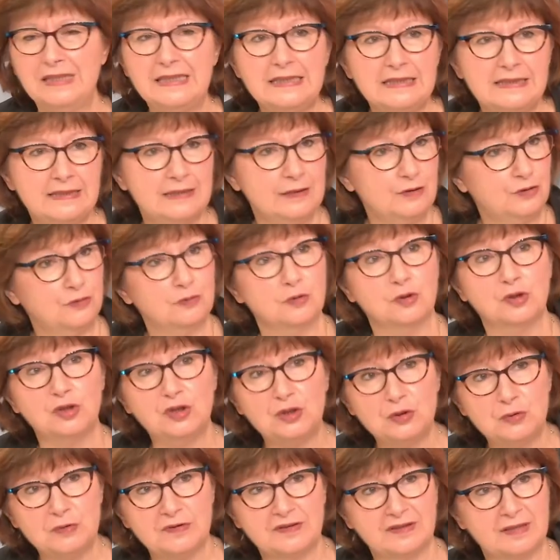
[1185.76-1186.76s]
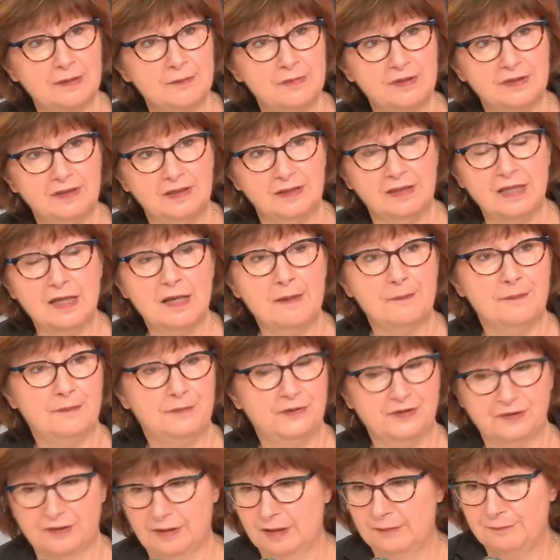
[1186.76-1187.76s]
easy to accuse somebody
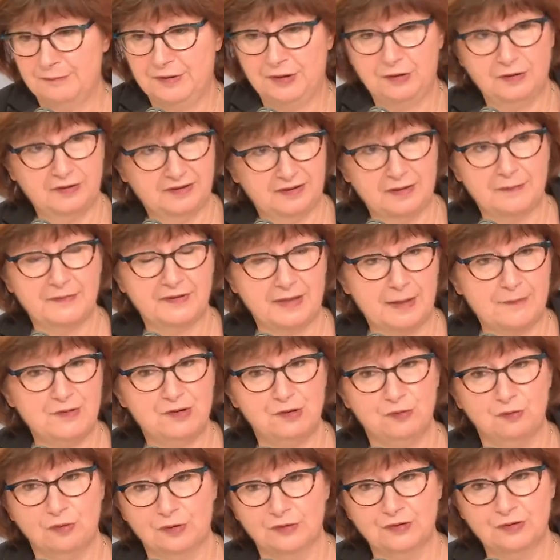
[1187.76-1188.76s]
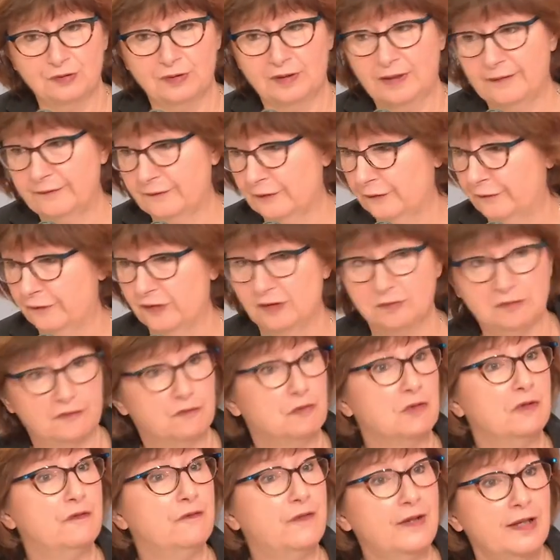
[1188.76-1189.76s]
because sometimes you want to have a form of
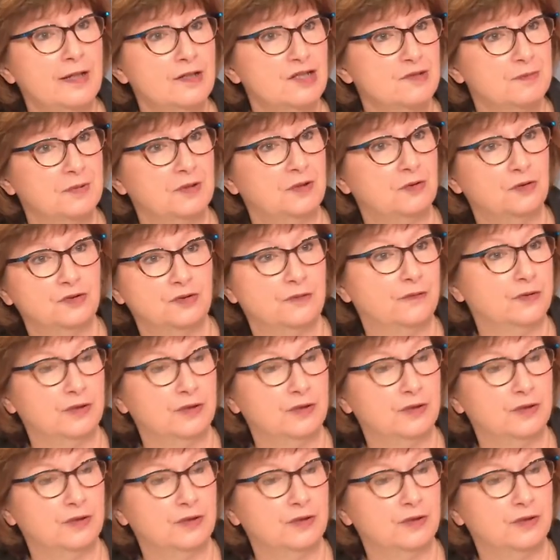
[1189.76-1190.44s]
revenge because of